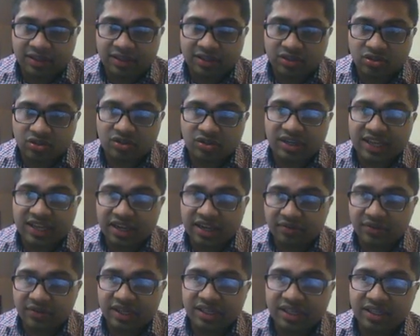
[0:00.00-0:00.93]
So
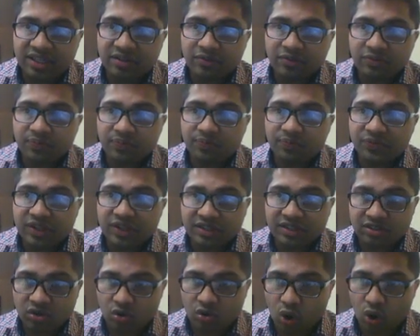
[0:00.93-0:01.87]
derivative
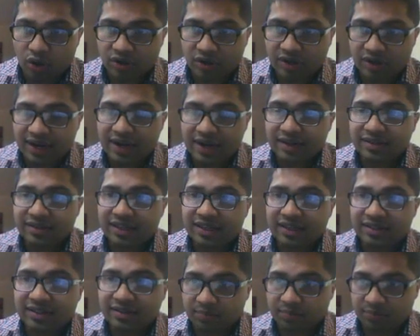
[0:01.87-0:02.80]
is a contract
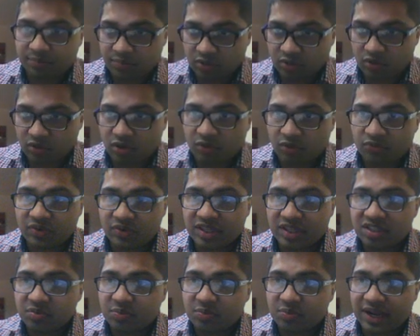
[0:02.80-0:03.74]
that of
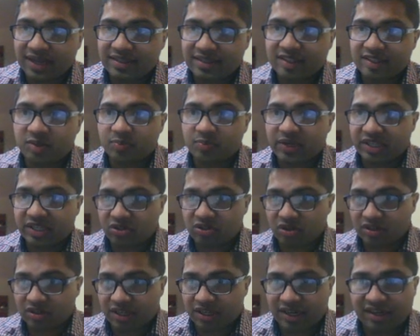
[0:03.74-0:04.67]
which price is based
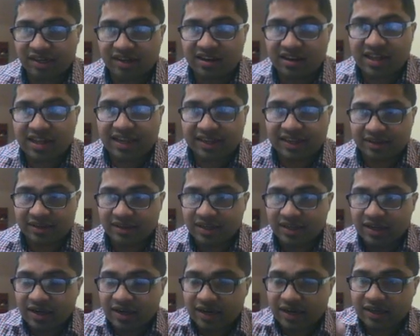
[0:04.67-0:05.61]
on the underlying.
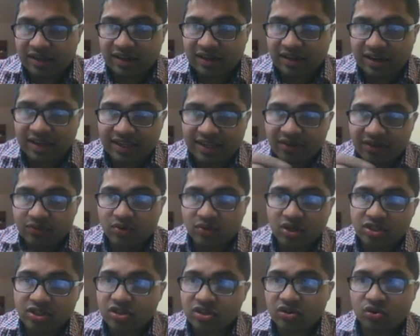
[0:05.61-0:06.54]
Underlying
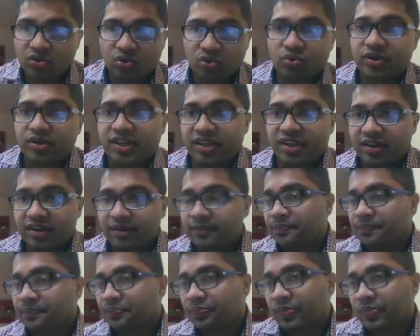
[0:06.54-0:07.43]
was crude here.